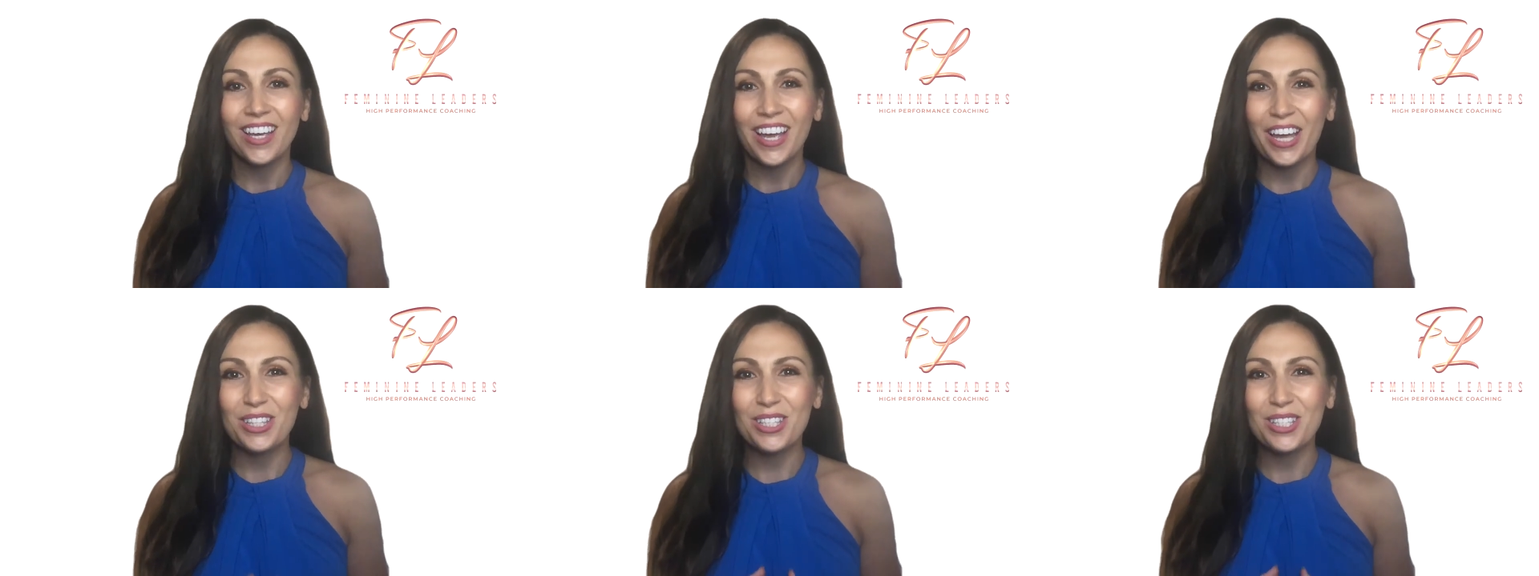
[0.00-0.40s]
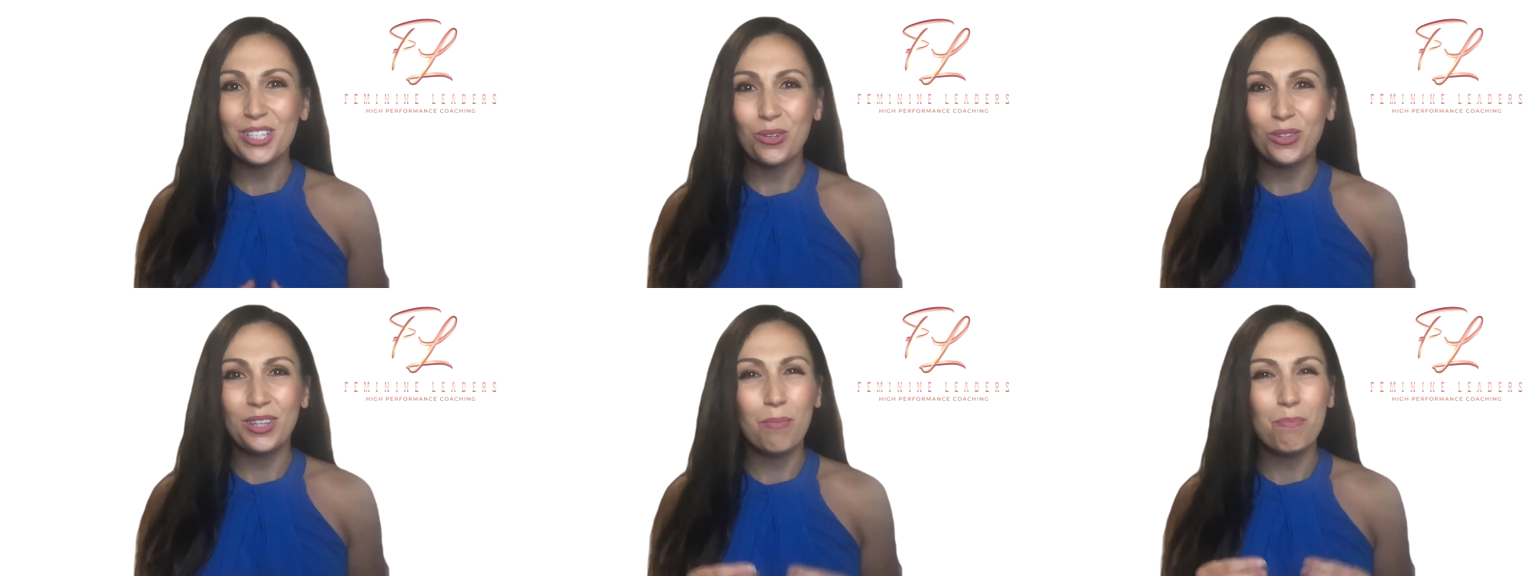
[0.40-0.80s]
And
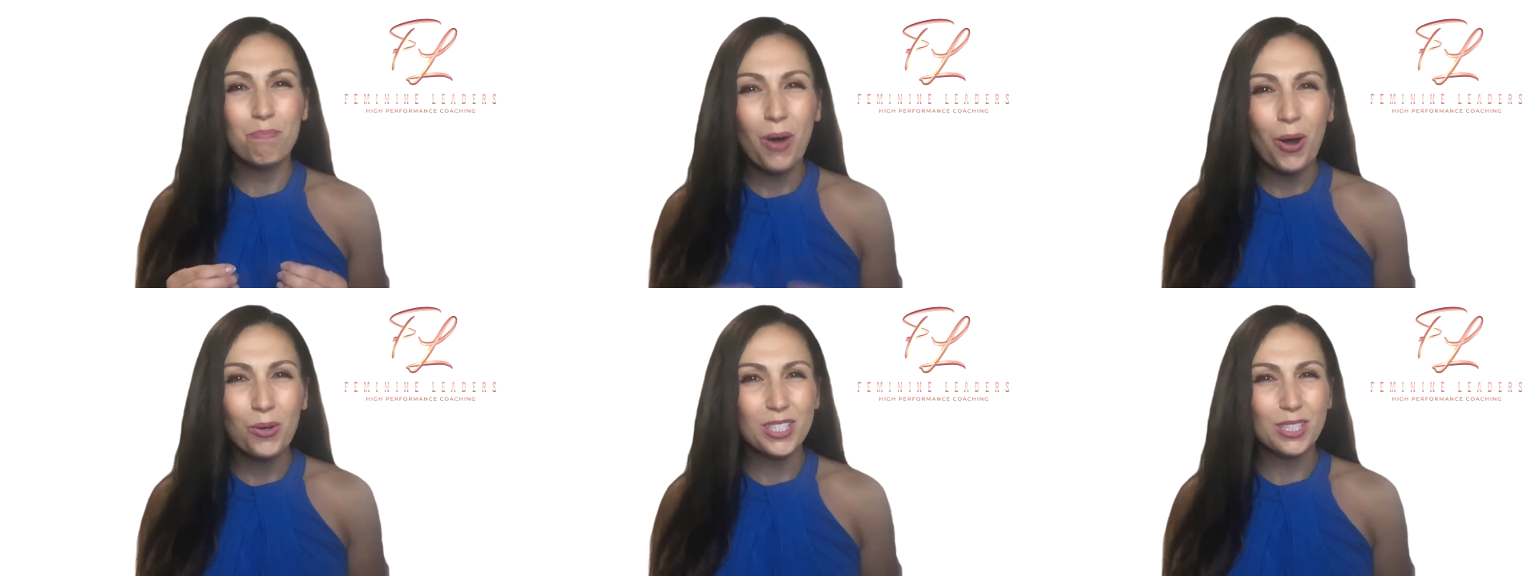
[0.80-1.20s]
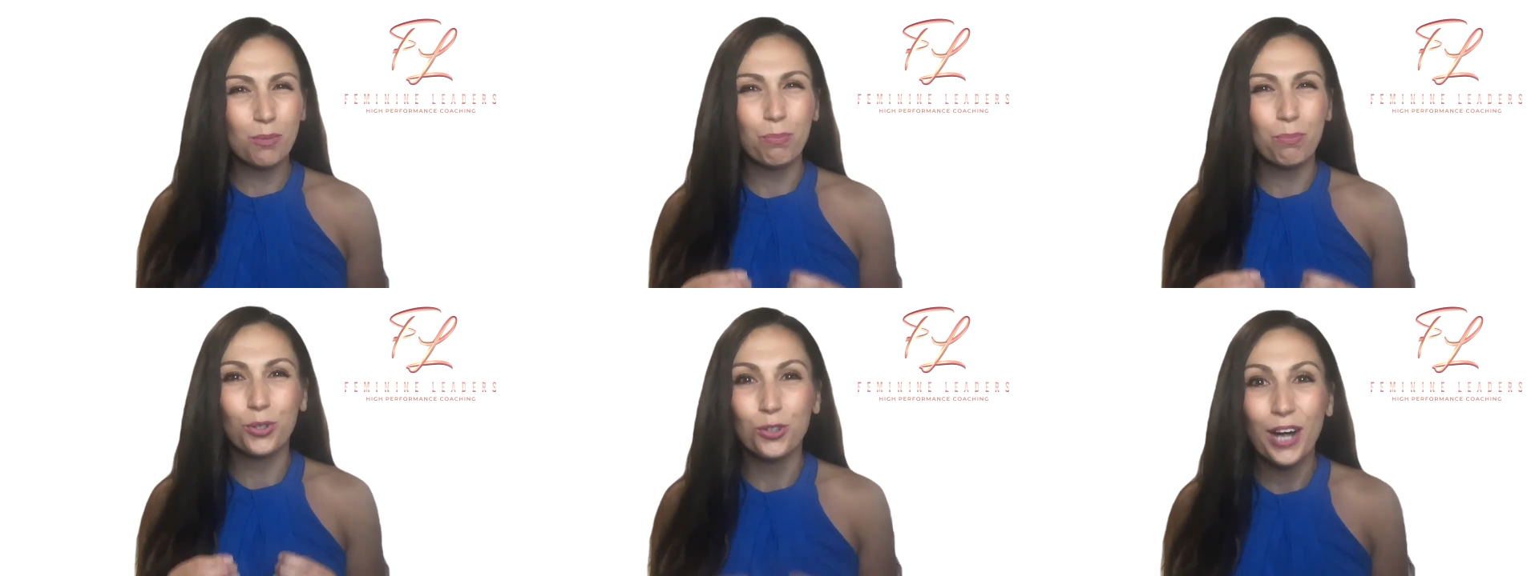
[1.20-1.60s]
so the most
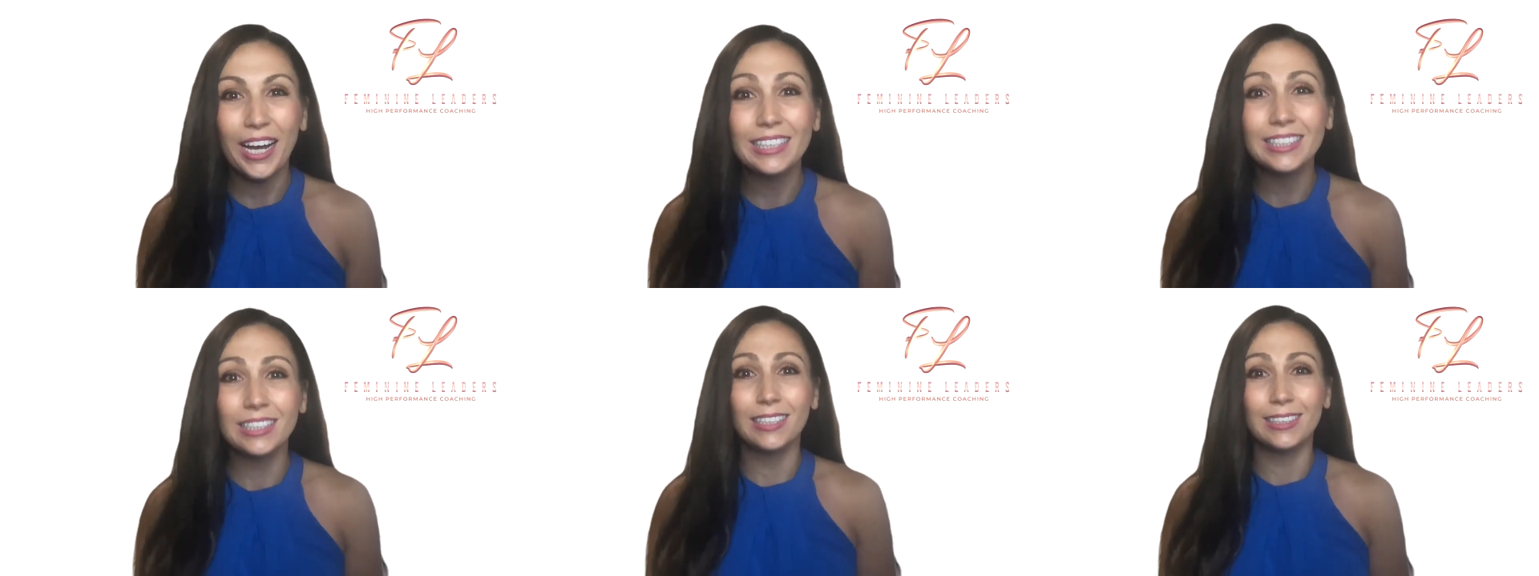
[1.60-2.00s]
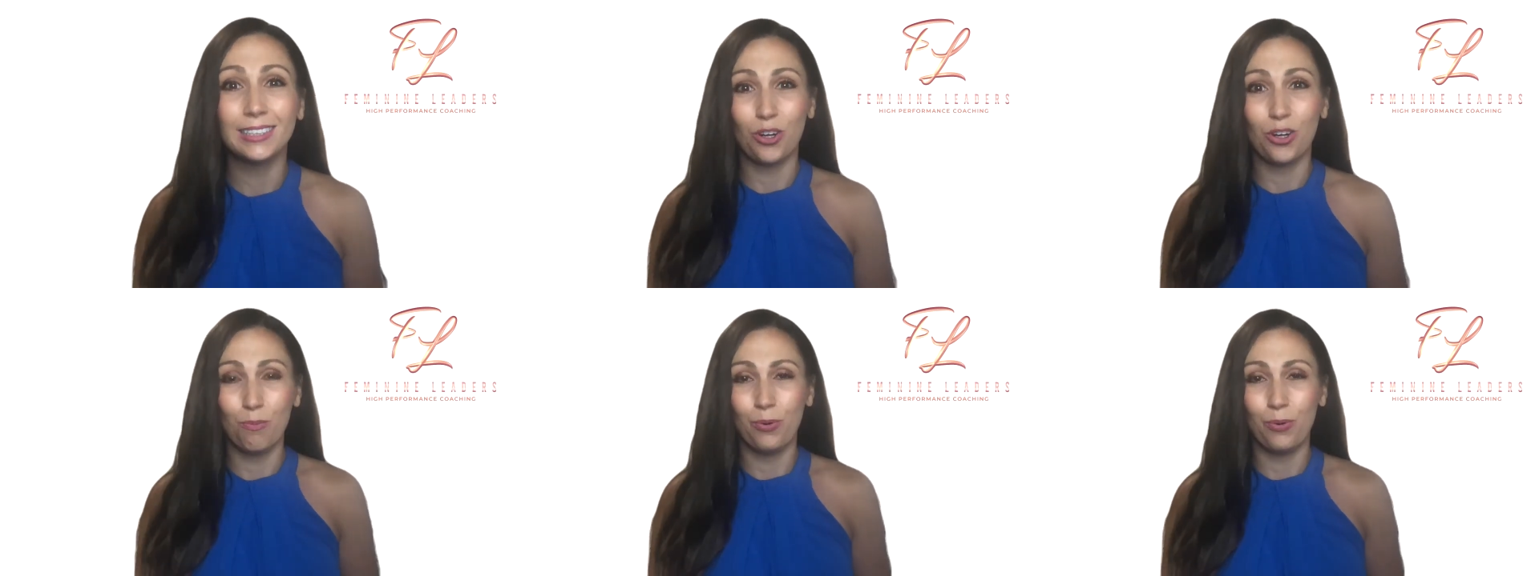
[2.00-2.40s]
priceless
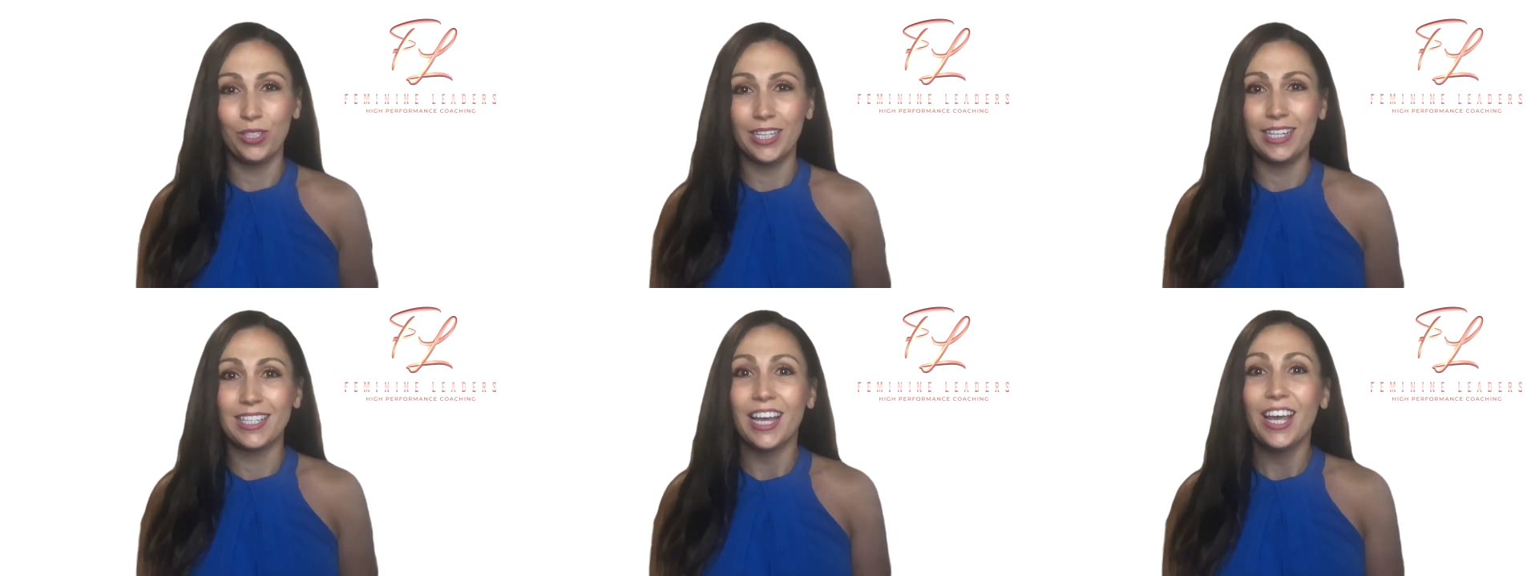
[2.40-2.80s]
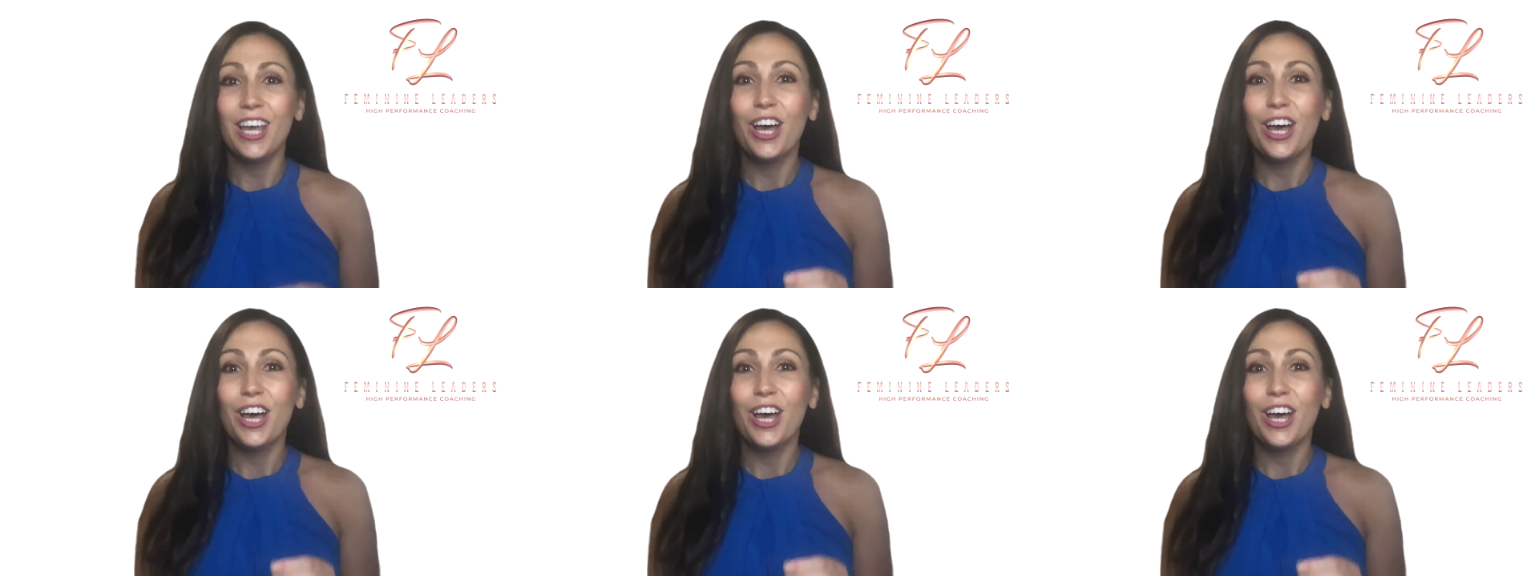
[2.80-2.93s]
component